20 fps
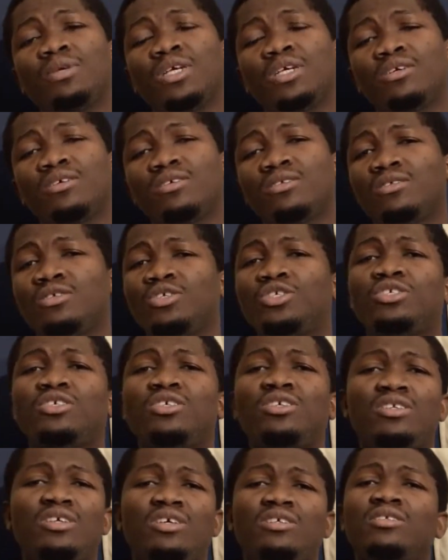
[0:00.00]
because
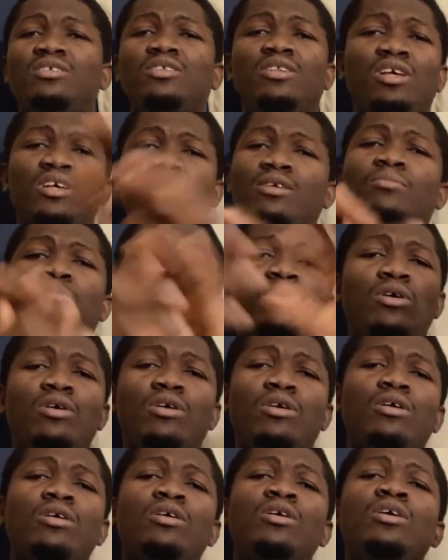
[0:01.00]
usually there's
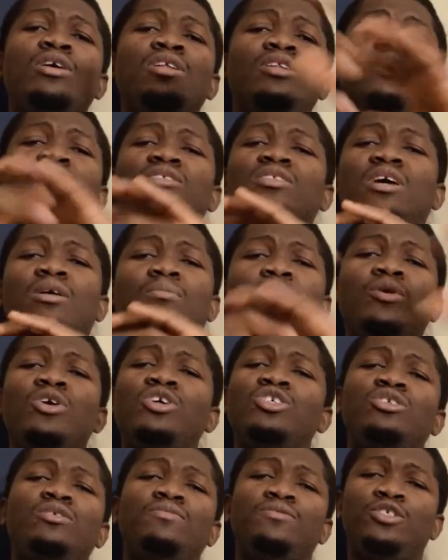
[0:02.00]

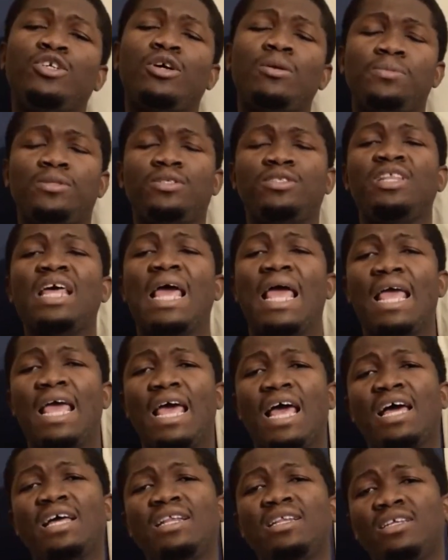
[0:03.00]
bunch of jobs there,
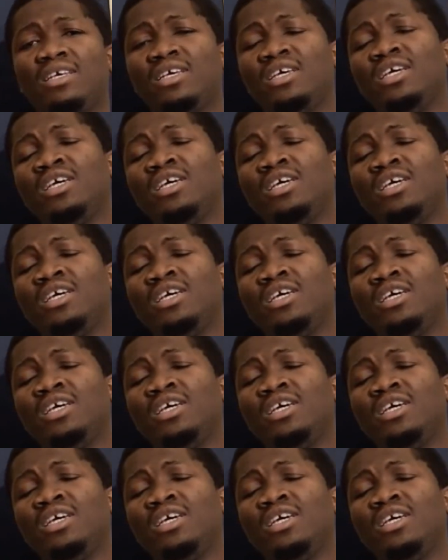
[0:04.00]
and